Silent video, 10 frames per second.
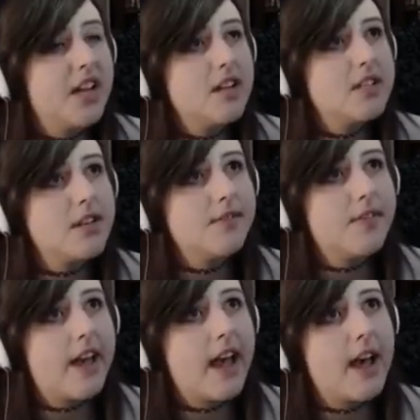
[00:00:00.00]
deserve
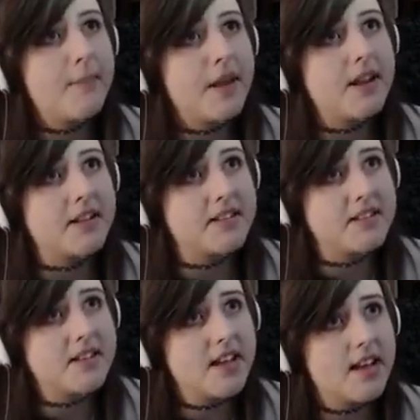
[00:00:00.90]

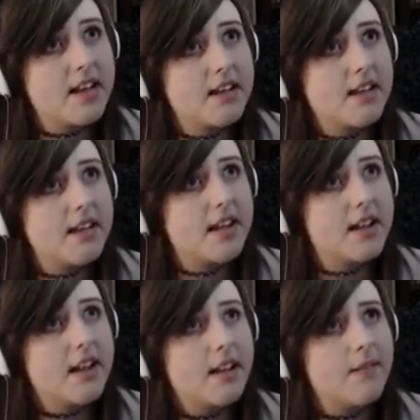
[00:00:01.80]
happiness
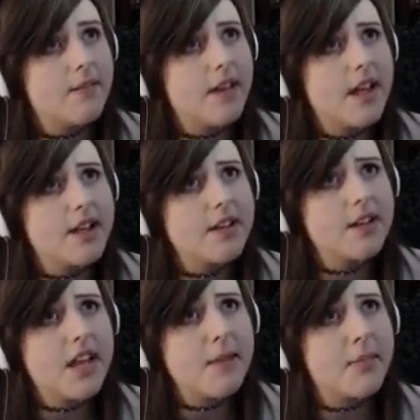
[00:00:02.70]
and love and
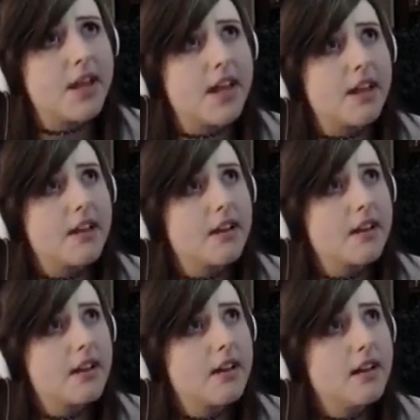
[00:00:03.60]
good gameplay.
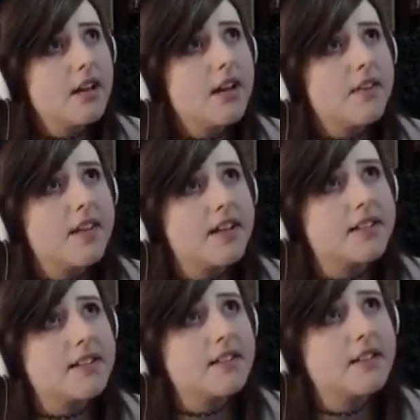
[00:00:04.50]
Not this.